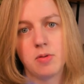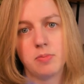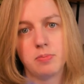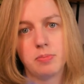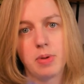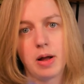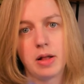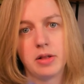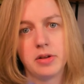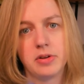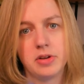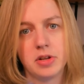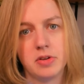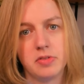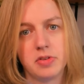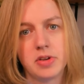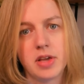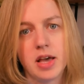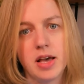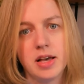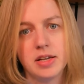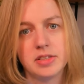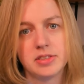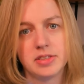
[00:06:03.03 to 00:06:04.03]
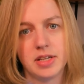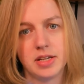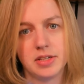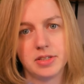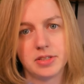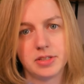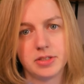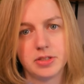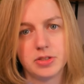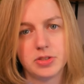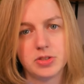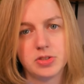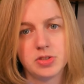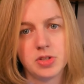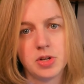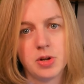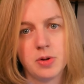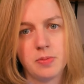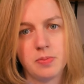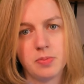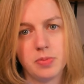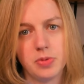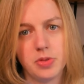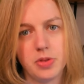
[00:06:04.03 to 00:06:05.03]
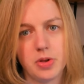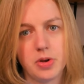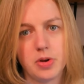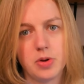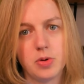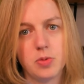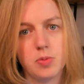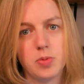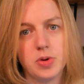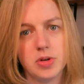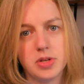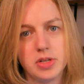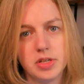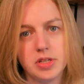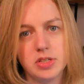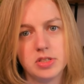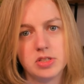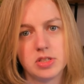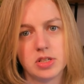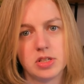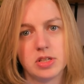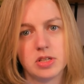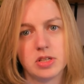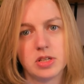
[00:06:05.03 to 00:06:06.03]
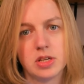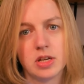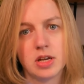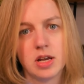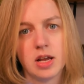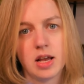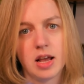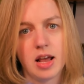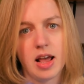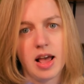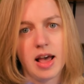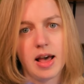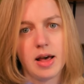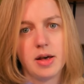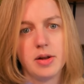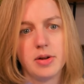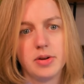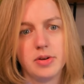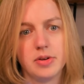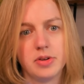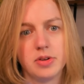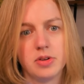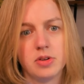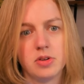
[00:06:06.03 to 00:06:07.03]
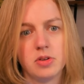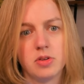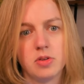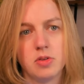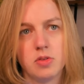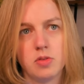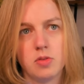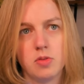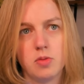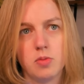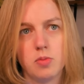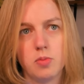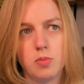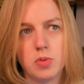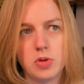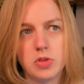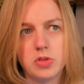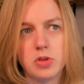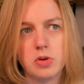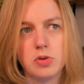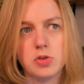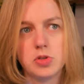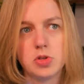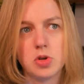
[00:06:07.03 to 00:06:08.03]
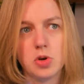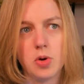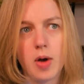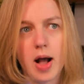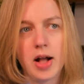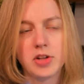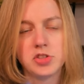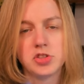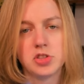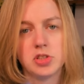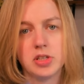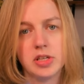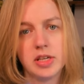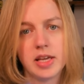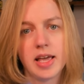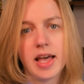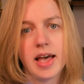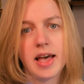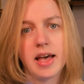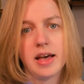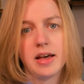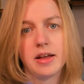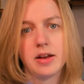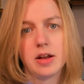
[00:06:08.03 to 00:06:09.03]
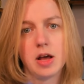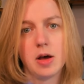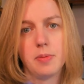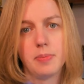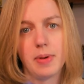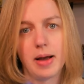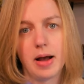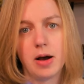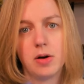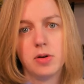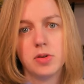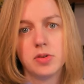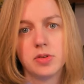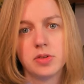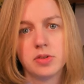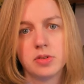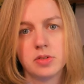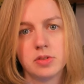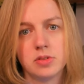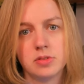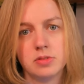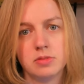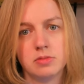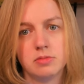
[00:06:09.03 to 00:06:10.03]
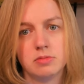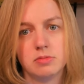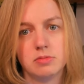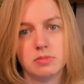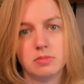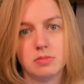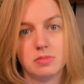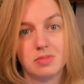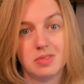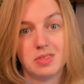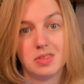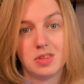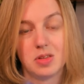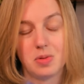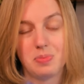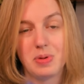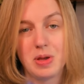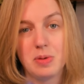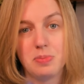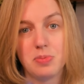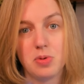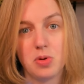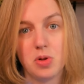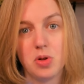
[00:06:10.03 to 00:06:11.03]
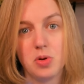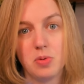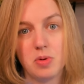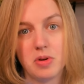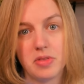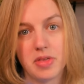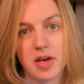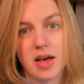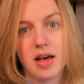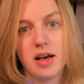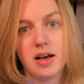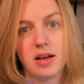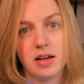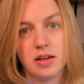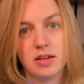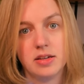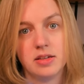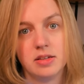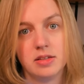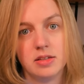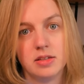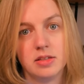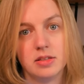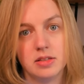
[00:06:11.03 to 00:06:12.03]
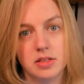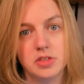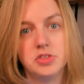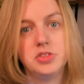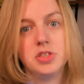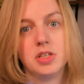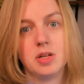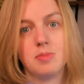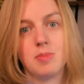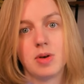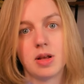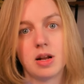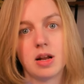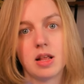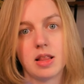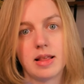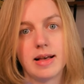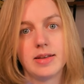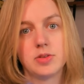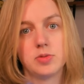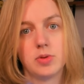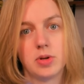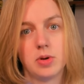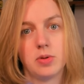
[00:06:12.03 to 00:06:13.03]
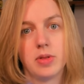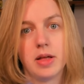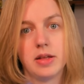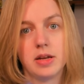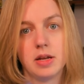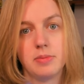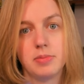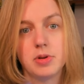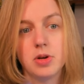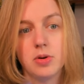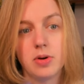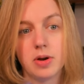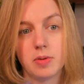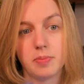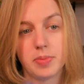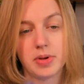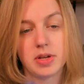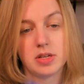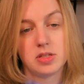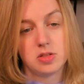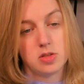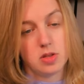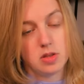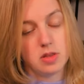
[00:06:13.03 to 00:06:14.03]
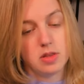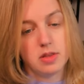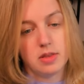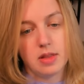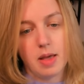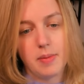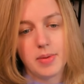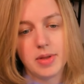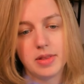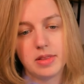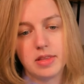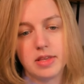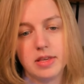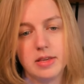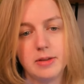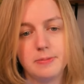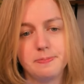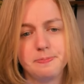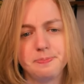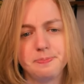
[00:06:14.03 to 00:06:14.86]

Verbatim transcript: palliative care centres that were decent and with those who actually cared about the people who were there. Legitimately, that's what it will end up doing because, I mean, the